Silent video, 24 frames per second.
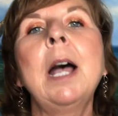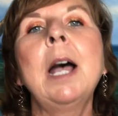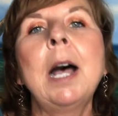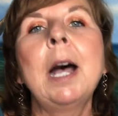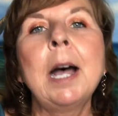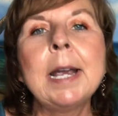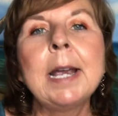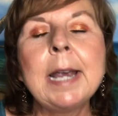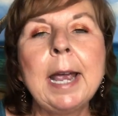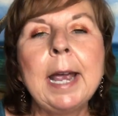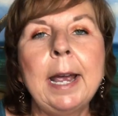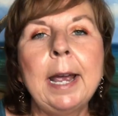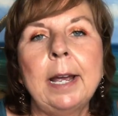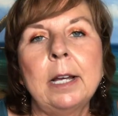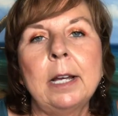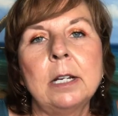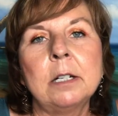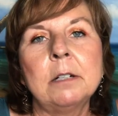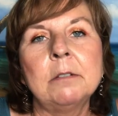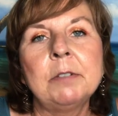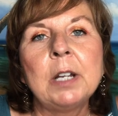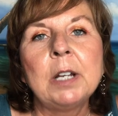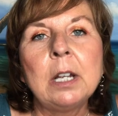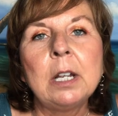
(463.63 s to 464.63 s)
I
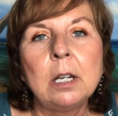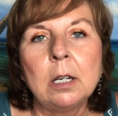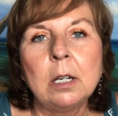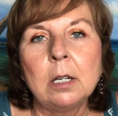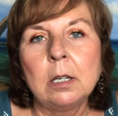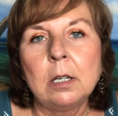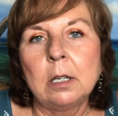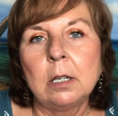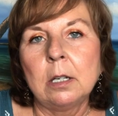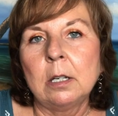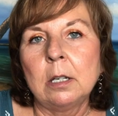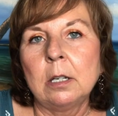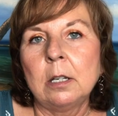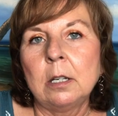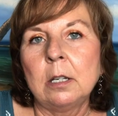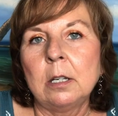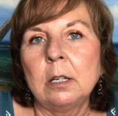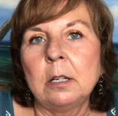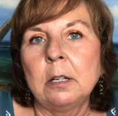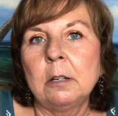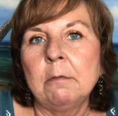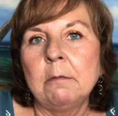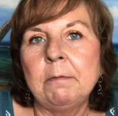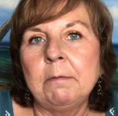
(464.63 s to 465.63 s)
have
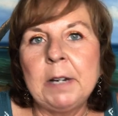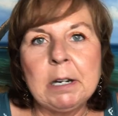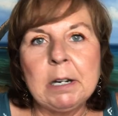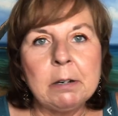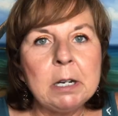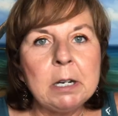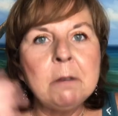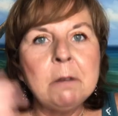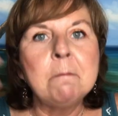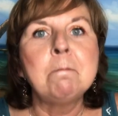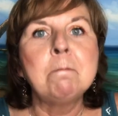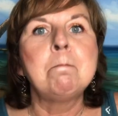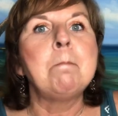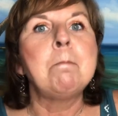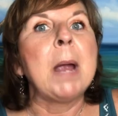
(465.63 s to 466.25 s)
very